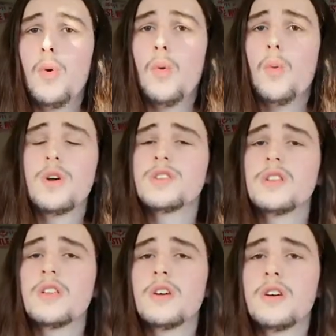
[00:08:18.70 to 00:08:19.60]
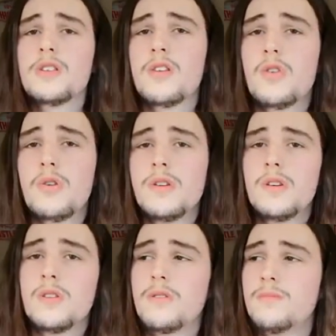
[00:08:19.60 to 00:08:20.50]
What's another
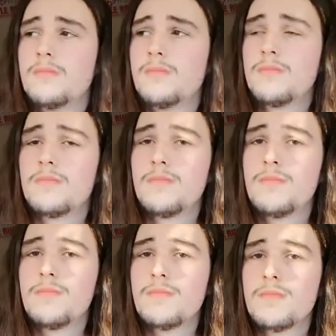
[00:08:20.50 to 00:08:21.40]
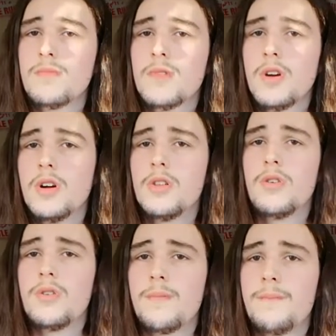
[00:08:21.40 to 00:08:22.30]
tutorial gonna do?